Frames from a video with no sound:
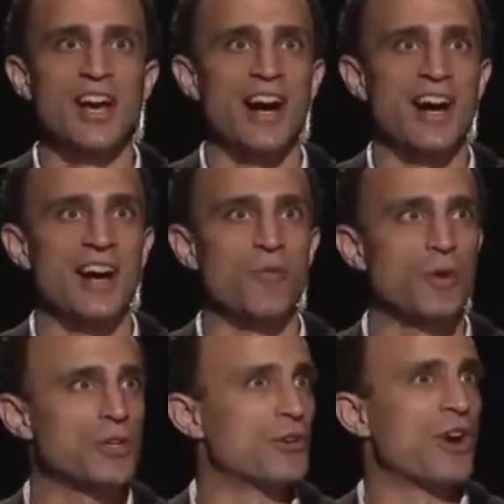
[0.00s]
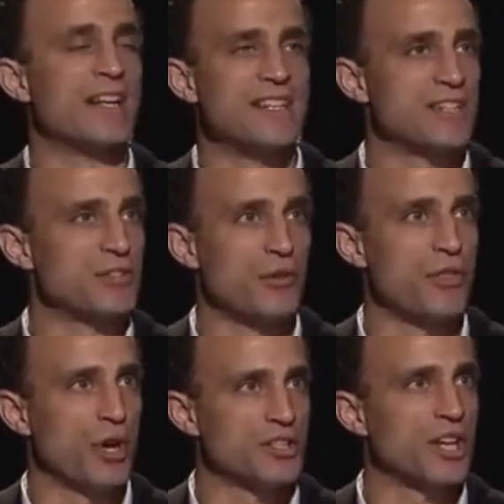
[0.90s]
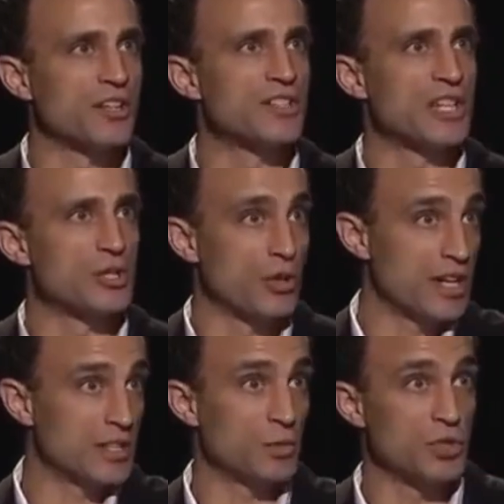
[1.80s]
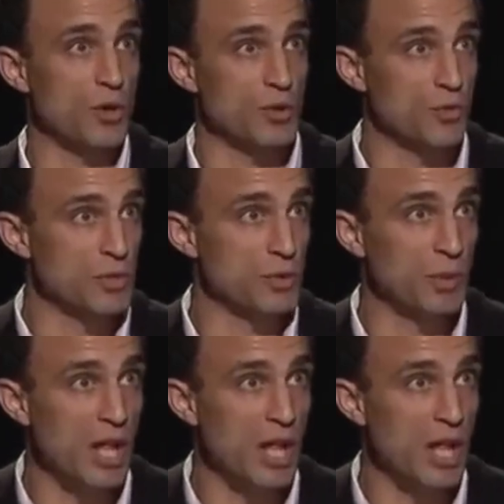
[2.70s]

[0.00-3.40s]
What are your ideas and your thoughts on city transit? We'll start with you, Mr.